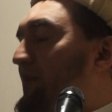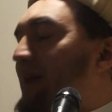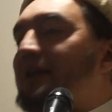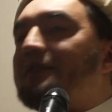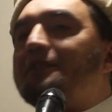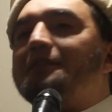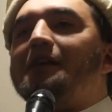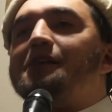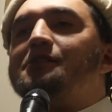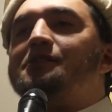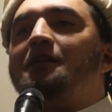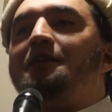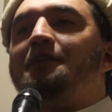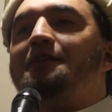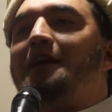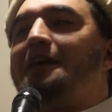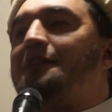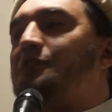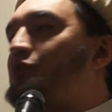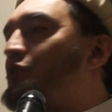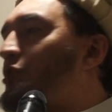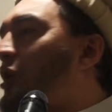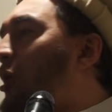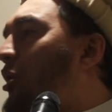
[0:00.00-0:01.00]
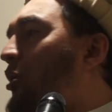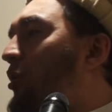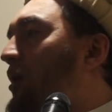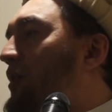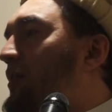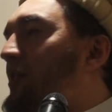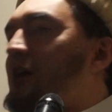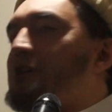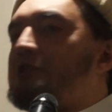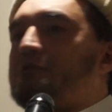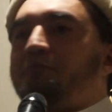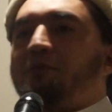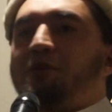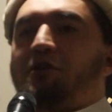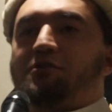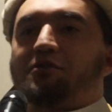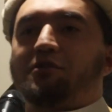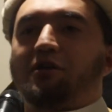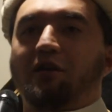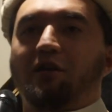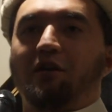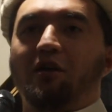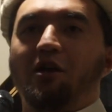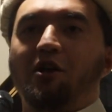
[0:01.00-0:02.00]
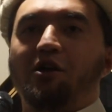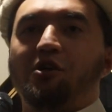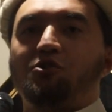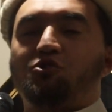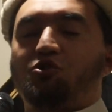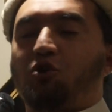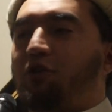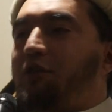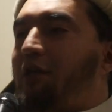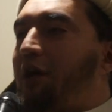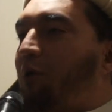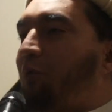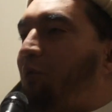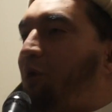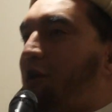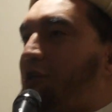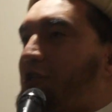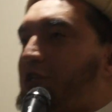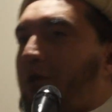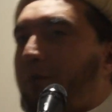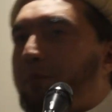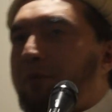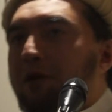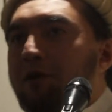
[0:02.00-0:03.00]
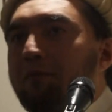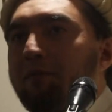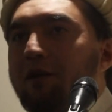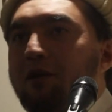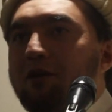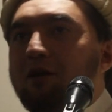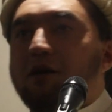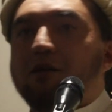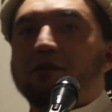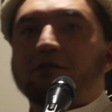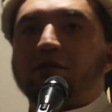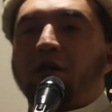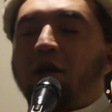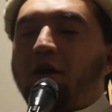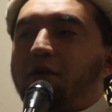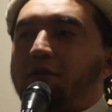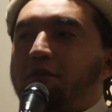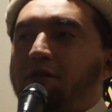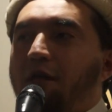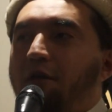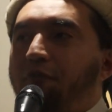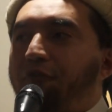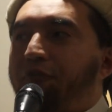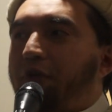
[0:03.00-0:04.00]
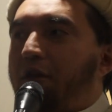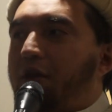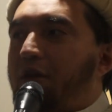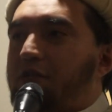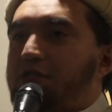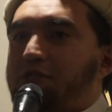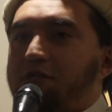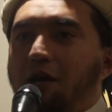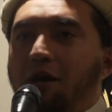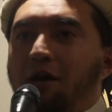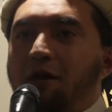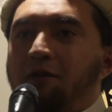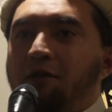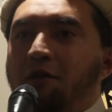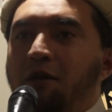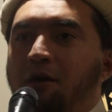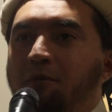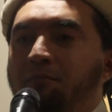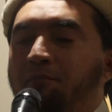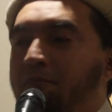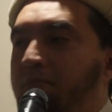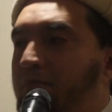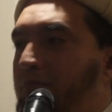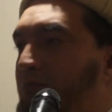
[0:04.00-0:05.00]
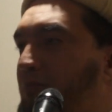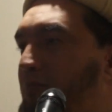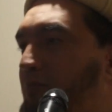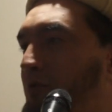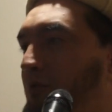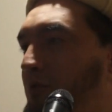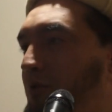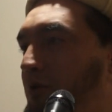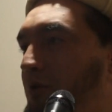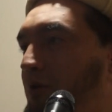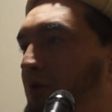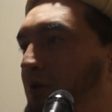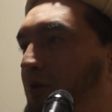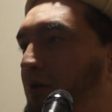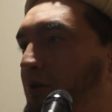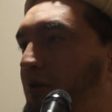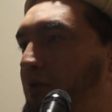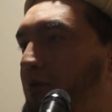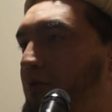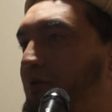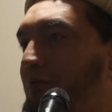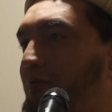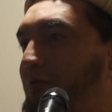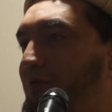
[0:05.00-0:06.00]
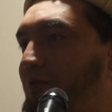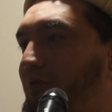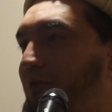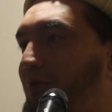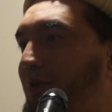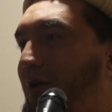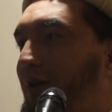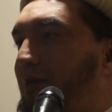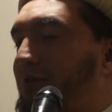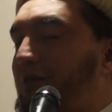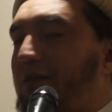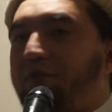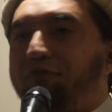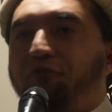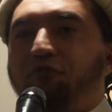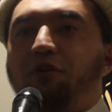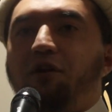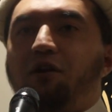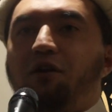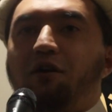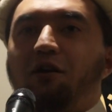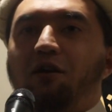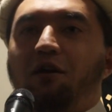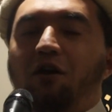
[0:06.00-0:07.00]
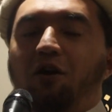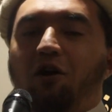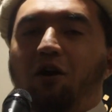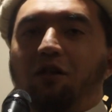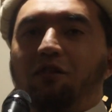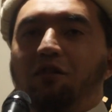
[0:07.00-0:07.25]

that doesn't yet know Allah's mercy. So they're worshipping because they fear Jahannam. Right? They fear